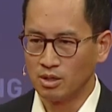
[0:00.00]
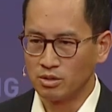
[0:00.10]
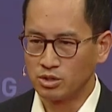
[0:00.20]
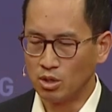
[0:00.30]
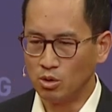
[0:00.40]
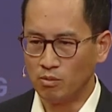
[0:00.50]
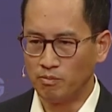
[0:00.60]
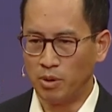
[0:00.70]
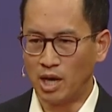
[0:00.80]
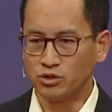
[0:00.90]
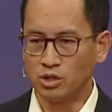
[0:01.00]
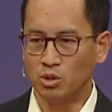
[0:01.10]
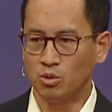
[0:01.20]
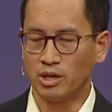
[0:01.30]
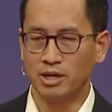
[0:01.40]
So
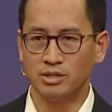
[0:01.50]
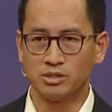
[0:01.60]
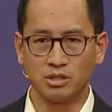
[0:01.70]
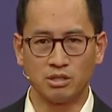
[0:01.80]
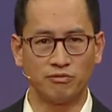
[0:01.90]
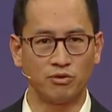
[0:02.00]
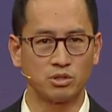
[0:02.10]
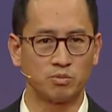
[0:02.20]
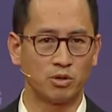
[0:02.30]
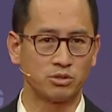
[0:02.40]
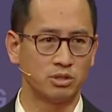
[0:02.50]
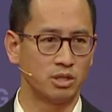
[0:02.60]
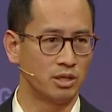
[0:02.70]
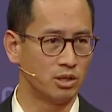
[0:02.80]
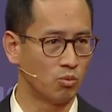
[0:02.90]
Pancho is the first person
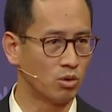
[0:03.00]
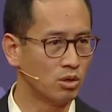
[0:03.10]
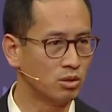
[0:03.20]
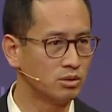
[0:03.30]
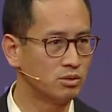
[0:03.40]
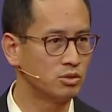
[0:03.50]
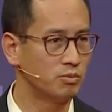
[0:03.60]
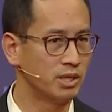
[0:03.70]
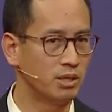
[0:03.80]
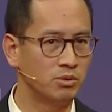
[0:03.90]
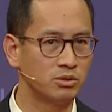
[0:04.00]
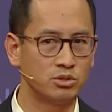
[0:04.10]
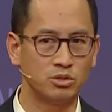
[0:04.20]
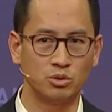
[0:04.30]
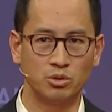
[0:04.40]
in the world to be able
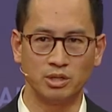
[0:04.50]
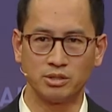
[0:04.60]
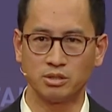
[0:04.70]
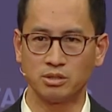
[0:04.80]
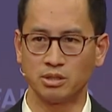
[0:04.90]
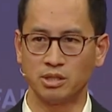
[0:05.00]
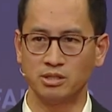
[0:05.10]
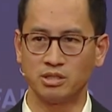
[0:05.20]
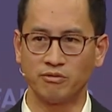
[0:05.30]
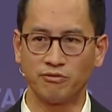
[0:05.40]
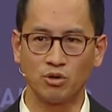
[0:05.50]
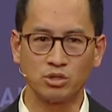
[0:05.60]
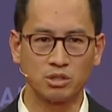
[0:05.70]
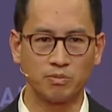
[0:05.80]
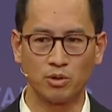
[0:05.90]
to do this. He's the
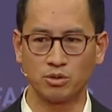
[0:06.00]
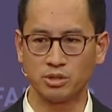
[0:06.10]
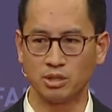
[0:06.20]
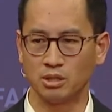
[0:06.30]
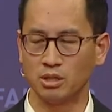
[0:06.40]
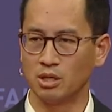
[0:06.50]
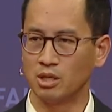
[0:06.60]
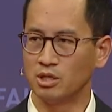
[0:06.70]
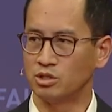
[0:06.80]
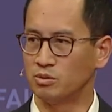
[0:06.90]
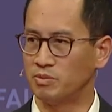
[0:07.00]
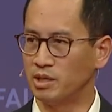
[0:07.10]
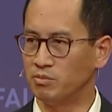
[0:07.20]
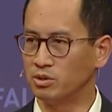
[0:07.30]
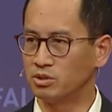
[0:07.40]
first person to be
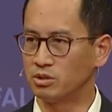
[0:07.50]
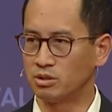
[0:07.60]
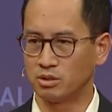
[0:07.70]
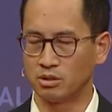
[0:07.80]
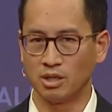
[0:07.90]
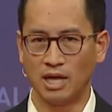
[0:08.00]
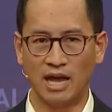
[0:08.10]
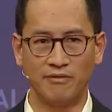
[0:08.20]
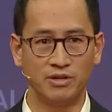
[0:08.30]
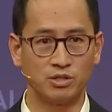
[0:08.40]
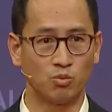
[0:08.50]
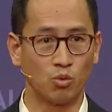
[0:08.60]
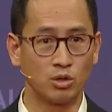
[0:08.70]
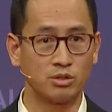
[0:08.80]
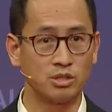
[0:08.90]
able to have his
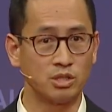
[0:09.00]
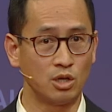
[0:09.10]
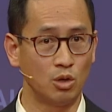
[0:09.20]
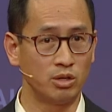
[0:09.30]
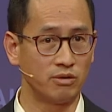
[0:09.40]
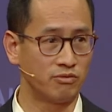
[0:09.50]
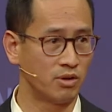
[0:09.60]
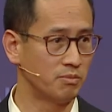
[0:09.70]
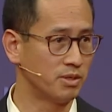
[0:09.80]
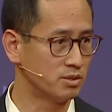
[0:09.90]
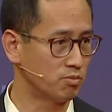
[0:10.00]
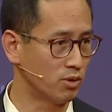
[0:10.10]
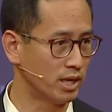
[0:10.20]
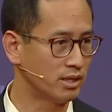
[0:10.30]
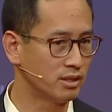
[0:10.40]
words decoded from his
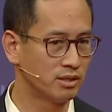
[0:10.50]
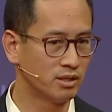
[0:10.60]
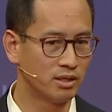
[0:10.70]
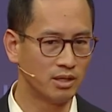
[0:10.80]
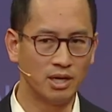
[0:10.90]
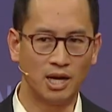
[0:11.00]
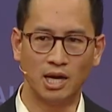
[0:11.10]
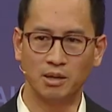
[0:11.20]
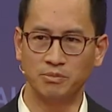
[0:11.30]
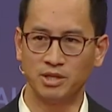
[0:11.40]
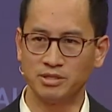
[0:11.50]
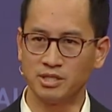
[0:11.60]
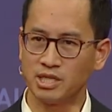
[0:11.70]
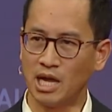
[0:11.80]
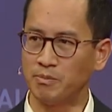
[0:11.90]
brain. This
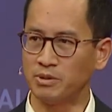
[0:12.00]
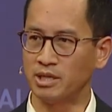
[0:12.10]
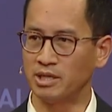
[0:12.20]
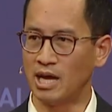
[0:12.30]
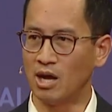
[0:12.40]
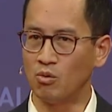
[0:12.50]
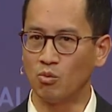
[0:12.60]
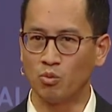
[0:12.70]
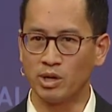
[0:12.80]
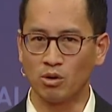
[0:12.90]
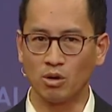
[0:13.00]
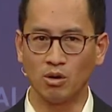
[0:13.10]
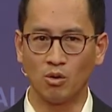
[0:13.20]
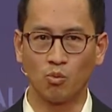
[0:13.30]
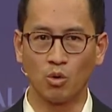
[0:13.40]
is happening now. We are
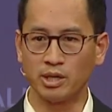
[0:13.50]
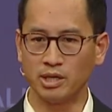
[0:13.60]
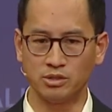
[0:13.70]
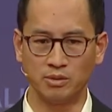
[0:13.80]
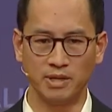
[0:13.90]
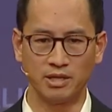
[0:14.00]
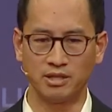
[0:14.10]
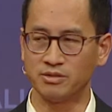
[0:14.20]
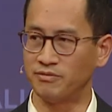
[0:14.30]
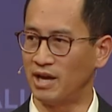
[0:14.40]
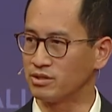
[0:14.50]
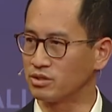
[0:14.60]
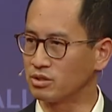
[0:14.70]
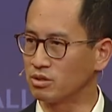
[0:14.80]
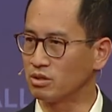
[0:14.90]
working to make
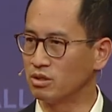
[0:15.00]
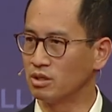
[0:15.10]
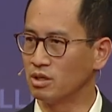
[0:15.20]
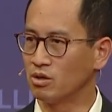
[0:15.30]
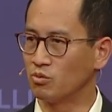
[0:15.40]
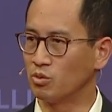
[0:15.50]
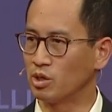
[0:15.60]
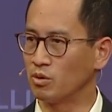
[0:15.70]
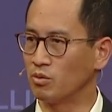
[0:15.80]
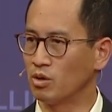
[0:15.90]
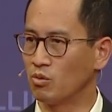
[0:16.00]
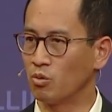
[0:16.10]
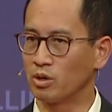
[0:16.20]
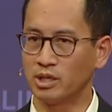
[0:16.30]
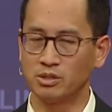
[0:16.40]
faster. We're
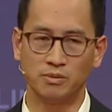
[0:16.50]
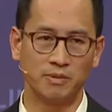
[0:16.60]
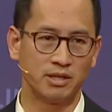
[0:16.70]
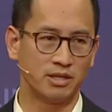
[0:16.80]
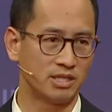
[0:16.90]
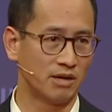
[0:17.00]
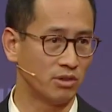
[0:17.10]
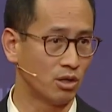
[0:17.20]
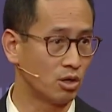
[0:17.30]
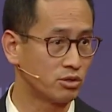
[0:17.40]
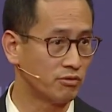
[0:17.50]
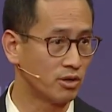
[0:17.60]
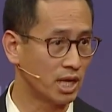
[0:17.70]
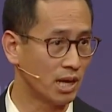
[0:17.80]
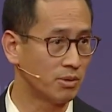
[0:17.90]
working to make this have a larger
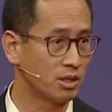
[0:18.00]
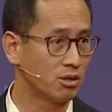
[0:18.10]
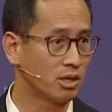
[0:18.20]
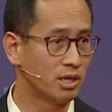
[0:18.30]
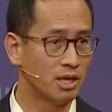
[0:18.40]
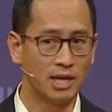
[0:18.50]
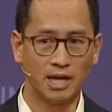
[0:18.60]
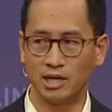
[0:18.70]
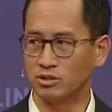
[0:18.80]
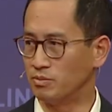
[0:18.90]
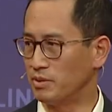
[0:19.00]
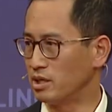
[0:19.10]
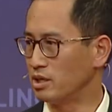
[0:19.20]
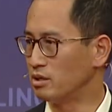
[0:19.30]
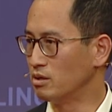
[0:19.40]
vocabulary and to
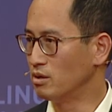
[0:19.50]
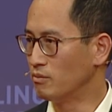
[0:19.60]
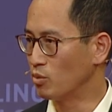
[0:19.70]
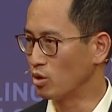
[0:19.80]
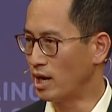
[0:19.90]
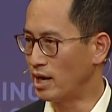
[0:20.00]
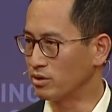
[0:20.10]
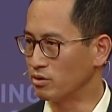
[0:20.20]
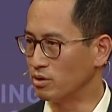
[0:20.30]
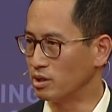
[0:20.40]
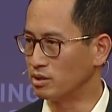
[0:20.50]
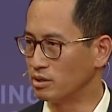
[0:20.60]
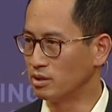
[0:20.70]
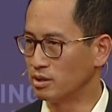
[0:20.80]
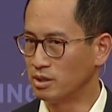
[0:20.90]
make it more accurate.
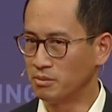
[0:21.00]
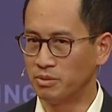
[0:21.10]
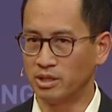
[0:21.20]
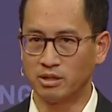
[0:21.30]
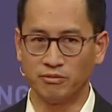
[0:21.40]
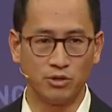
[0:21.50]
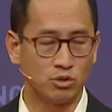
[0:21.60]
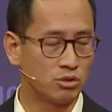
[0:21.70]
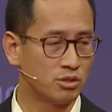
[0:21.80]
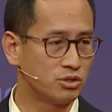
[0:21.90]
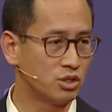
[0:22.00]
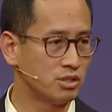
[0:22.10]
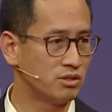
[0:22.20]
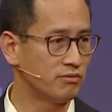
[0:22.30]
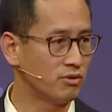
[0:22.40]
But the future is
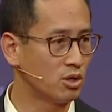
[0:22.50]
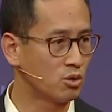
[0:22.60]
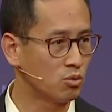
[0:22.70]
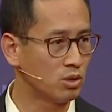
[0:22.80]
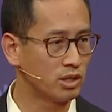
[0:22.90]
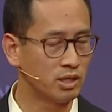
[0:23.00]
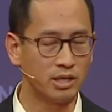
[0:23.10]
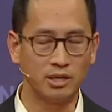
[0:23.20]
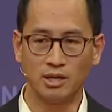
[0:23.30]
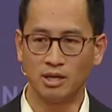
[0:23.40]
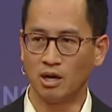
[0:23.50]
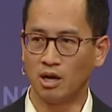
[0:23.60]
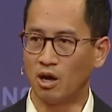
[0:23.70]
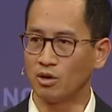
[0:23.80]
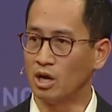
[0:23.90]
changing very quickly.
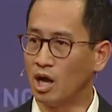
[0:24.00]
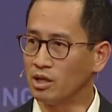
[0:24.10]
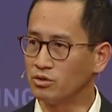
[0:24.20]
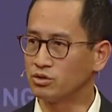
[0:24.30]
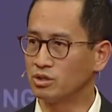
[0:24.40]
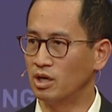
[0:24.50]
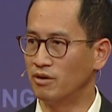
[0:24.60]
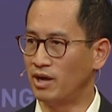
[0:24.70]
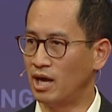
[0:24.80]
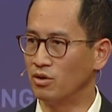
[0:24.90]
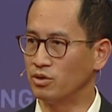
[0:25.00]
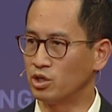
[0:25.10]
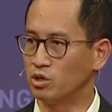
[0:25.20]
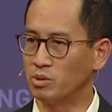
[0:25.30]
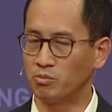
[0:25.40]
Our knowledge of how the
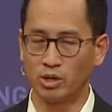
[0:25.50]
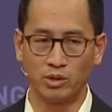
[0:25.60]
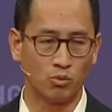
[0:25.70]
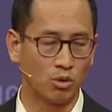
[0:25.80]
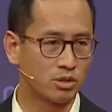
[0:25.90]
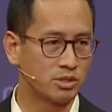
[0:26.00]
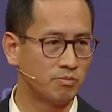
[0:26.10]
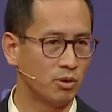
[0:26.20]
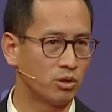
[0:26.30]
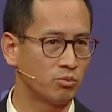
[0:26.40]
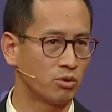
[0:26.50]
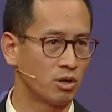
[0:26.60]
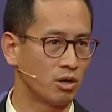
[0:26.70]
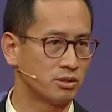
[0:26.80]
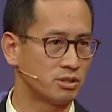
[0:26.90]
human brain works, both
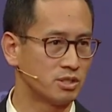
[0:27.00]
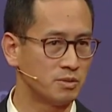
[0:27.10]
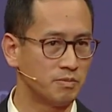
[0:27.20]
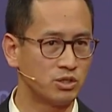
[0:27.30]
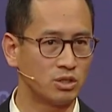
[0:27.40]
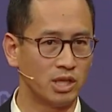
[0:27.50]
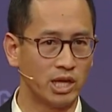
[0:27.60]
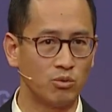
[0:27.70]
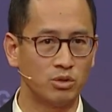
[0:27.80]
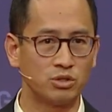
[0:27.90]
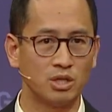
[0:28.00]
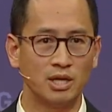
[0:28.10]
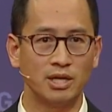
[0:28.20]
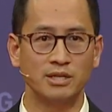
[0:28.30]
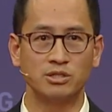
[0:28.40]
regards to speech and language,
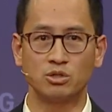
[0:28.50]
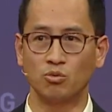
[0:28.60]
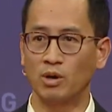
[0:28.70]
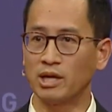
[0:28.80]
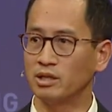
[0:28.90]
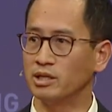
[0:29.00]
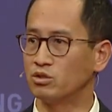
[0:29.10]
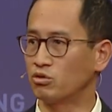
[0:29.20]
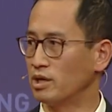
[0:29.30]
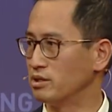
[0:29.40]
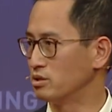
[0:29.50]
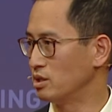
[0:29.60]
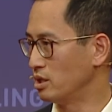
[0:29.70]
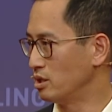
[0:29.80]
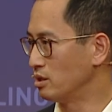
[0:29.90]
is directly
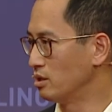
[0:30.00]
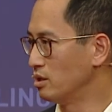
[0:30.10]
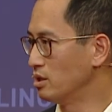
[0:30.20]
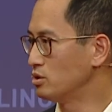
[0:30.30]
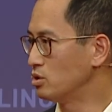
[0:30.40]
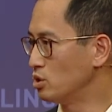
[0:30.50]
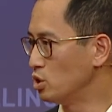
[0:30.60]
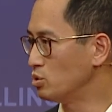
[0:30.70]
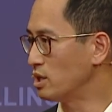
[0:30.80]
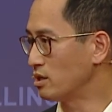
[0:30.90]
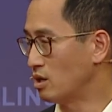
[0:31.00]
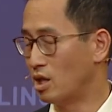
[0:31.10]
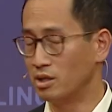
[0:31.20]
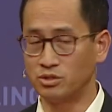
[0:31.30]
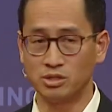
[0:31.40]
translating to new
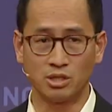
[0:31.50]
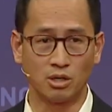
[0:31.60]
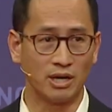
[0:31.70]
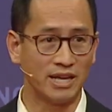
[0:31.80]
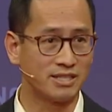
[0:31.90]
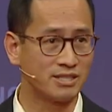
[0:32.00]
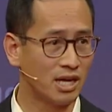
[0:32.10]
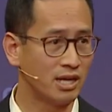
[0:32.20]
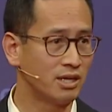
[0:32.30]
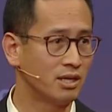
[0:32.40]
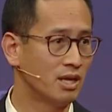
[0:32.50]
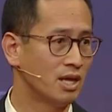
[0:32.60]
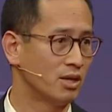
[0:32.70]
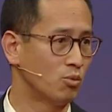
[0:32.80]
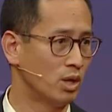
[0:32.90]
technologies that are exciting
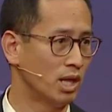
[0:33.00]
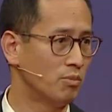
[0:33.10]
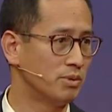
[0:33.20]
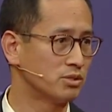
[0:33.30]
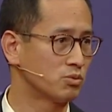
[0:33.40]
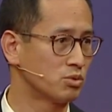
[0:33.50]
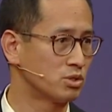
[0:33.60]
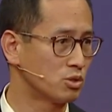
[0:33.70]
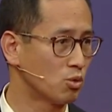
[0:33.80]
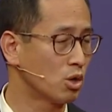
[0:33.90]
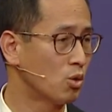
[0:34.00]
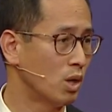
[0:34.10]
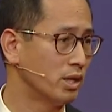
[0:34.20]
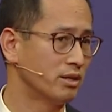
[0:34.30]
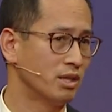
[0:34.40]
and will help us restore
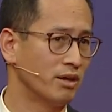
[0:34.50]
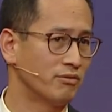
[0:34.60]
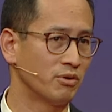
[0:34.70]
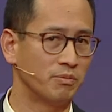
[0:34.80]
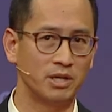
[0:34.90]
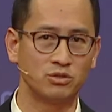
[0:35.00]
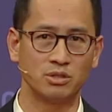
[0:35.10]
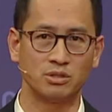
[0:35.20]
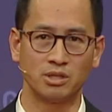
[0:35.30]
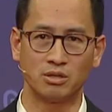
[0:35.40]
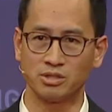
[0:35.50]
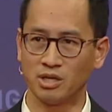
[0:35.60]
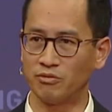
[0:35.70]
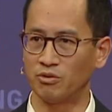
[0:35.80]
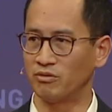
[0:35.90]
quality of life for patients that are
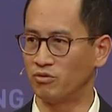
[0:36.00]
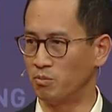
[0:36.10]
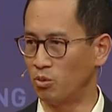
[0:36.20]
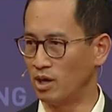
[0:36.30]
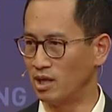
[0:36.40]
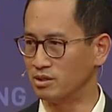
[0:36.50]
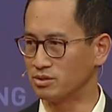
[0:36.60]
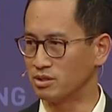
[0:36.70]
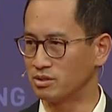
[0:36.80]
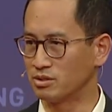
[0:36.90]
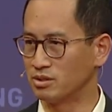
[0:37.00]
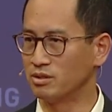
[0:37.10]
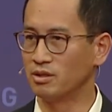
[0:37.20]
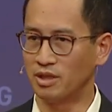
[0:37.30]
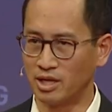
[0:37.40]
suffering from paralysis.
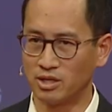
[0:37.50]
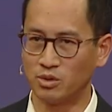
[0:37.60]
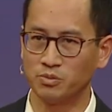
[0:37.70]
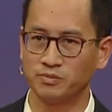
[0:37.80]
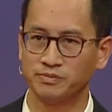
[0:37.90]
Thank you.